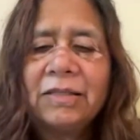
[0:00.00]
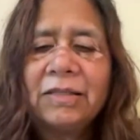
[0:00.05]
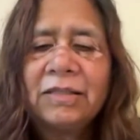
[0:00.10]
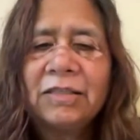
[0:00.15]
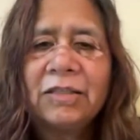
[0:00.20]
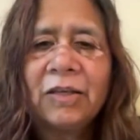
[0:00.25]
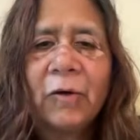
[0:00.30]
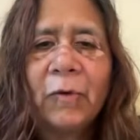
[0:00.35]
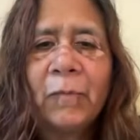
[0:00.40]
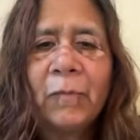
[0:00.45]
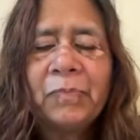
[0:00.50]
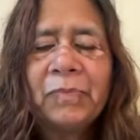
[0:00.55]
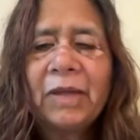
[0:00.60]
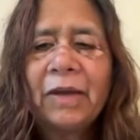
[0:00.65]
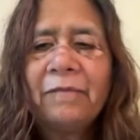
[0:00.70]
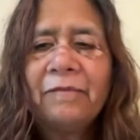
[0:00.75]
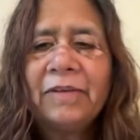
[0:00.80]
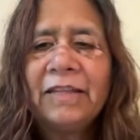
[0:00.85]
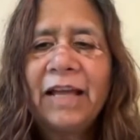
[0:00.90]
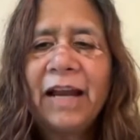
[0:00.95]
So
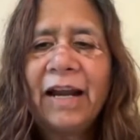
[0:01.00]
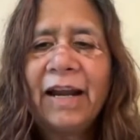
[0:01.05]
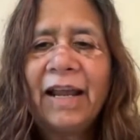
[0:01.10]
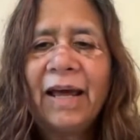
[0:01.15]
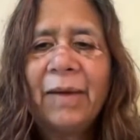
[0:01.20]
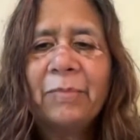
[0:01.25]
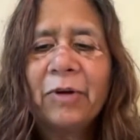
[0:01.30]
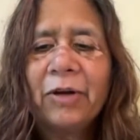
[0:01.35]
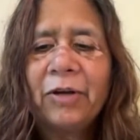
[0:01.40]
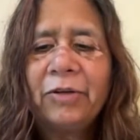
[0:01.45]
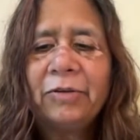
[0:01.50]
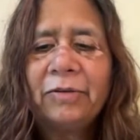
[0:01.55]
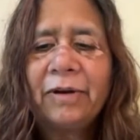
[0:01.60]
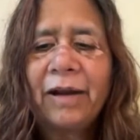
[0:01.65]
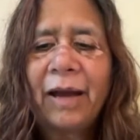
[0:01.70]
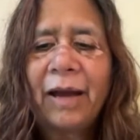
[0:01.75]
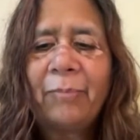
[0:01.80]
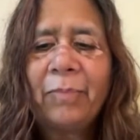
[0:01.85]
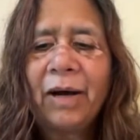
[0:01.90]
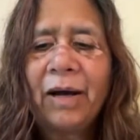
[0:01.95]
with that, I'm going to
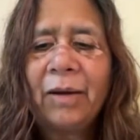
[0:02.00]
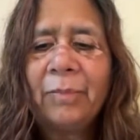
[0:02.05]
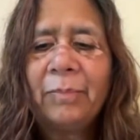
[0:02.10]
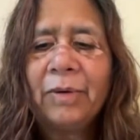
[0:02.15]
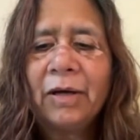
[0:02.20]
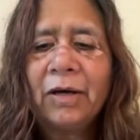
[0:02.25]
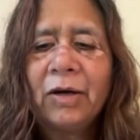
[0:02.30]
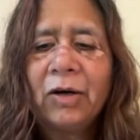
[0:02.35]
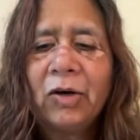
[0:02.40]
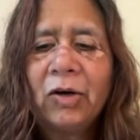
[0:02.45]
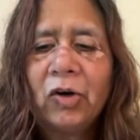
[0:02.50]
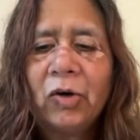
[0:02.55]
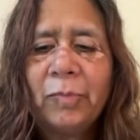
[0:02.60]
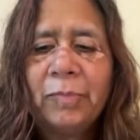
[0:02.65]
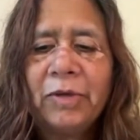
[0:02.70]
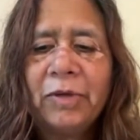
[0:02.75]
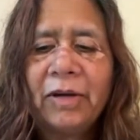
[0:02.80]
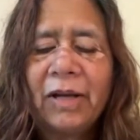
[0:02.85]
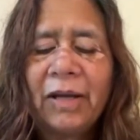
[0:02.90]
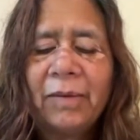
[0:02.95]
wrap up.
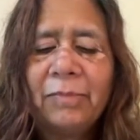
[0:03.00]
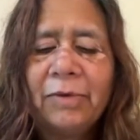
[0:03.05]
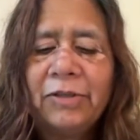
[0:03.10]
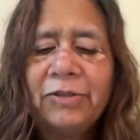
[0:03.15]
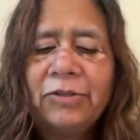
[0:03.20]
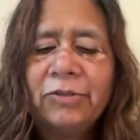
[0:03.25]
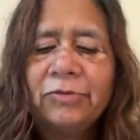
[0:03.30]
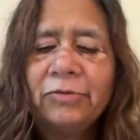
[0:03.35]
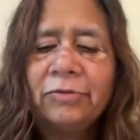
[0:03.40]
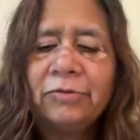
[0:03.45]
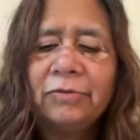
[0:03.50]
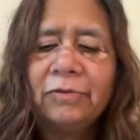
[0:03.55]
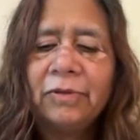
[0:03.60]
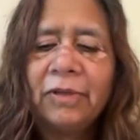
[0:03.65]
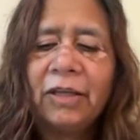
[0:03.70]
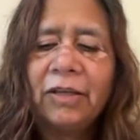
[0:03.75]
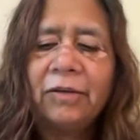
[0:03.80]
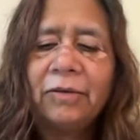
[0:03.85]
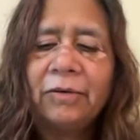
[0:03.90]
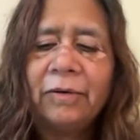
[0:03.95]
Hope you're able to,
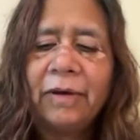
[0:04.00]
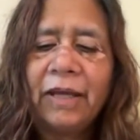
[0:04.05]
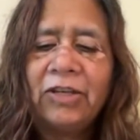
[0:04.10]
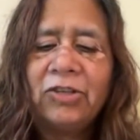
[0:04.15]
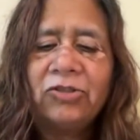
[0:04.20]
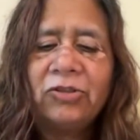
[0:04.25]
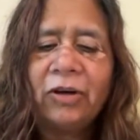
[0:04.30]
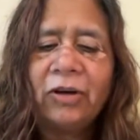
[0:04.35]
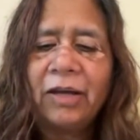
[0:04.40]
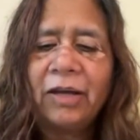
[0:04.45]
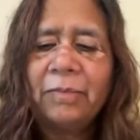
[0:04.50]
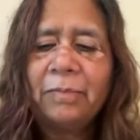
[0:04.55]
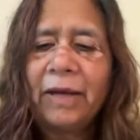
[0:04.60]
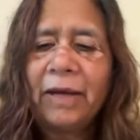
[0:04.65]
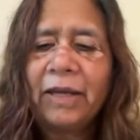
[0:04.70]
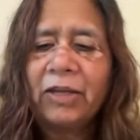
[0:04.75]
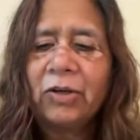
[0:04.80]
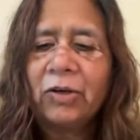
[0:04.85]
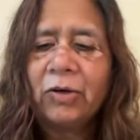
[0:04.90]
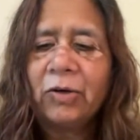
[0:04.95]
enjoy
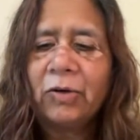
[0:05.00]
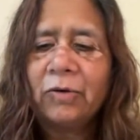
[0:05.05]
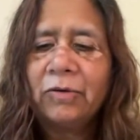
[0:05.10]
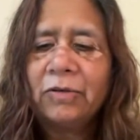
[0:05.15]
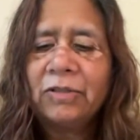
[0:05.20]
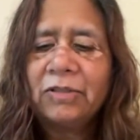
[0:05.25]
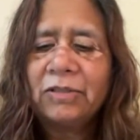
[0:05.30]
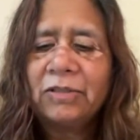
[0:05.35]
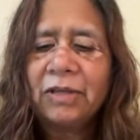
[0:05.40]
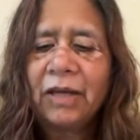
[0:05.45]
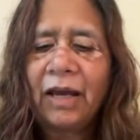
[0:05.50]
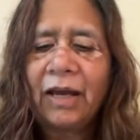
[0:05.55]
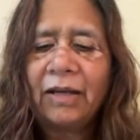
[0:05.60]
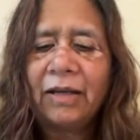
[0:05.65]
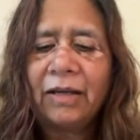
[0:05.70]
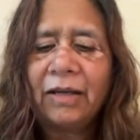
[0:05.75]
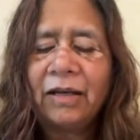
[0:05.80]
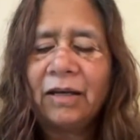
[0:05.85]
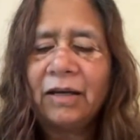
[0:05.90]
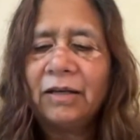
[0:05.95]
my course
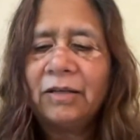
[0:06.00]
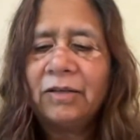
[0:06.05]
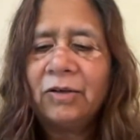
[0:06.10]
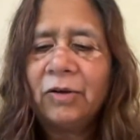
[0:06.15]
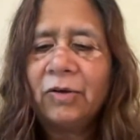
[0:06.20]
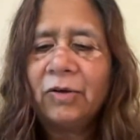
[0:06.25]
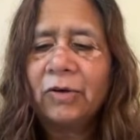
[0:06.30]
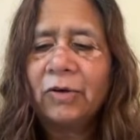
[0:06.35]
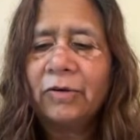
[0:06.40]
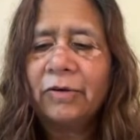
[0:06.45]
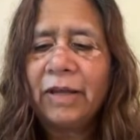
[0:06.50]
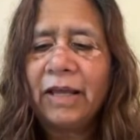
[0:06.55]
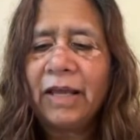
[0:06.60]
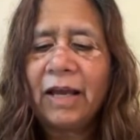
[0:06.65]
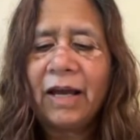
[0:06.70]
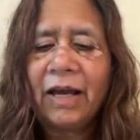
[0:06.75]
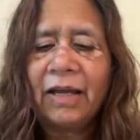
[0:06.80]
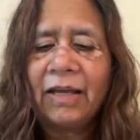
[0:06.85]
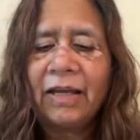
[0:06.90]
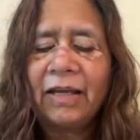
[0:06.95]
and learn no code
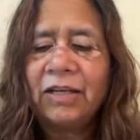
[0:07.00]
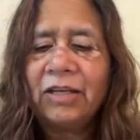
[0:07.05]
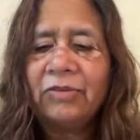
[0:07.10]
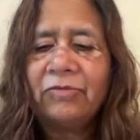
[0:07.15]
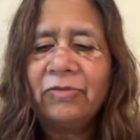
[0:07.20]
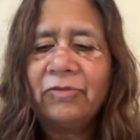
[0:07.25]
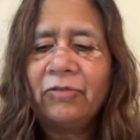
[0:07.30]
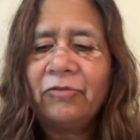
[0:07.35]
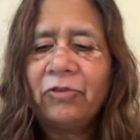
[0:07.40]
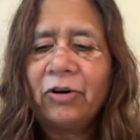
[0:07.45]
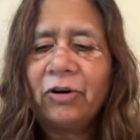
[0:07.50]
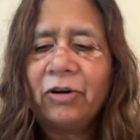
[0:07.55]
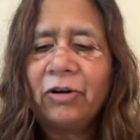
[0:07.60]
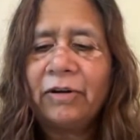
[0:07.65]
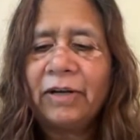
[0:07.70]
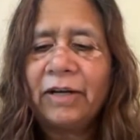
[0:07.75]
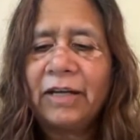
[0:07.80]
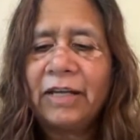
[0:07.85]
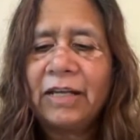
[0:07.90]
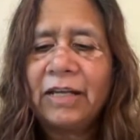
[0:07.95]
AI. And if you've
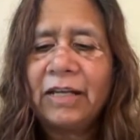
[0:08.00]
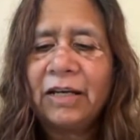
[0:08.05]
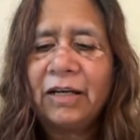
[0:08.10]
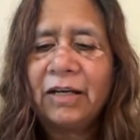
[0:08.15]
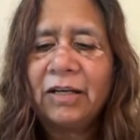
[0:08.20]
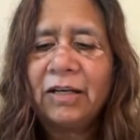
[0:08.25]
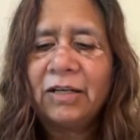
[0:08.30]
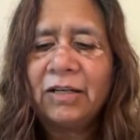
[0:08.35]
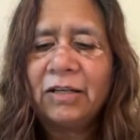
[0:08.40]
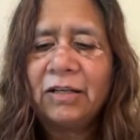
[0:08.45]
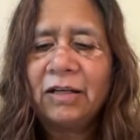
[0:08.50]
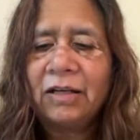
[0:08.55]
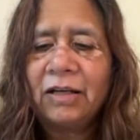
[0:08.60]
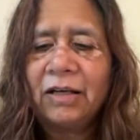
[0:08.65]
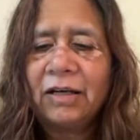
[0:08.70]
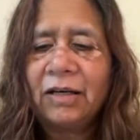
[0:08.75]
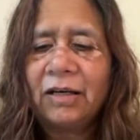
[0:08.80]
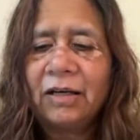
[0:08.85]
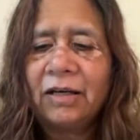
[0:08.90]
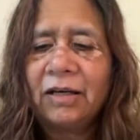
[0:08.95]
already learned
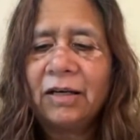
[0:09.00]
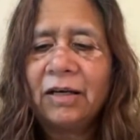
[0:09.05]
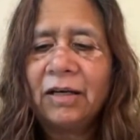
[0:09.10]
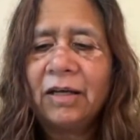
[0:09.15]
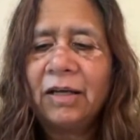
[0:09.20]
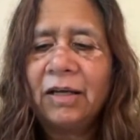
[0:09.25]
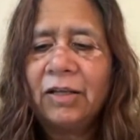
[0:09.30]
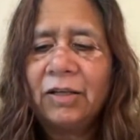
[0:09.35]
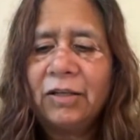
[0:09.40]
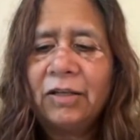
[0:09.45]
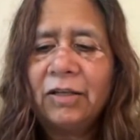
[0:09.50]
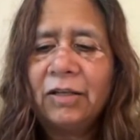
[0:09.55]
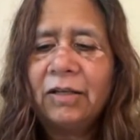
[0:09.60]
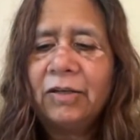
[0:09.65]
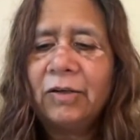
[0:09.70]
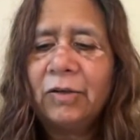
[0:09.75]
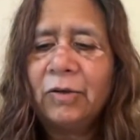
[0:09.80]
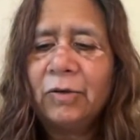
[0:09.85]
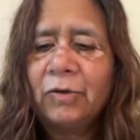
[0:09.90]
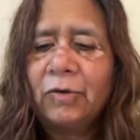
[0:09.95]

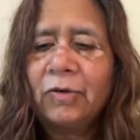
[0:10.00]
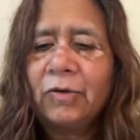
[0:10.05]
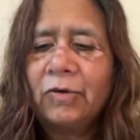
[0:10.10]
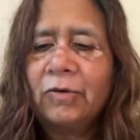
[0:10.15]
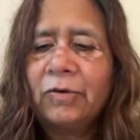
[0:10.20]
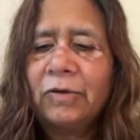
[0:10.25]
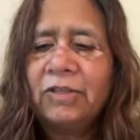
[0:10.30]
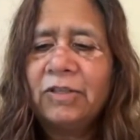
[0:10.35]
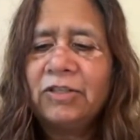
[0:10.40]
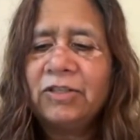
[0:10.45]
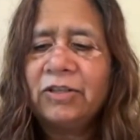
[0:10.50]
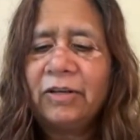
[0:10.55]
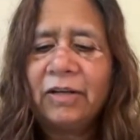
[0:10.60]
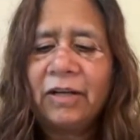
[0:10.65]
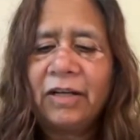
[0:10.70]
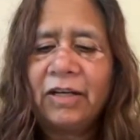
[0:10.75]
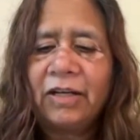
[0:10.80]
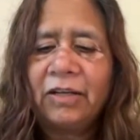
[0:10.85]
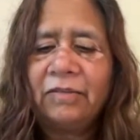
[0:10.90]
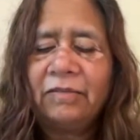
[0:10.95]
no code
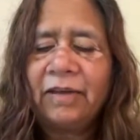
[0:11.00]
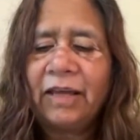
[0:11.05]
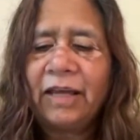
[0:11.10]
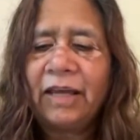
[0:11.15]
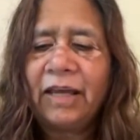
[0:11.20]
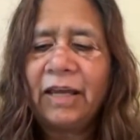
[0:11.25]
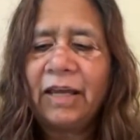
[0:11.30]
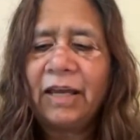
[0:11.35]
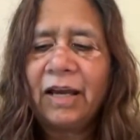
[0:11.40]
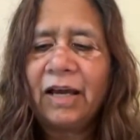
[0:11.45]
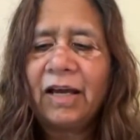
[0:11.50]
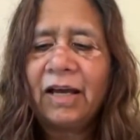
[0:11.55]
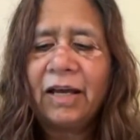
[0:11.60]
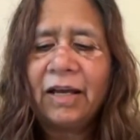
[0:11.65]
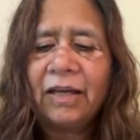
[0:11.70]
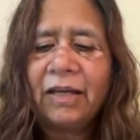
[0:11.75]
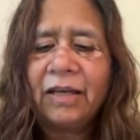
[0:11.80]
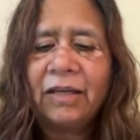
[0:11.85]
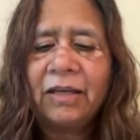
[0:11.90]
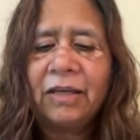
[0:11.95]
generative
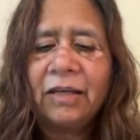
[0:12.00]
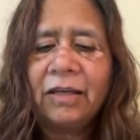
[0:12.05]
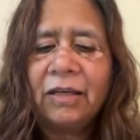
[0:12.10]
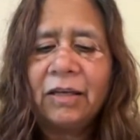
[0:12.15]
AI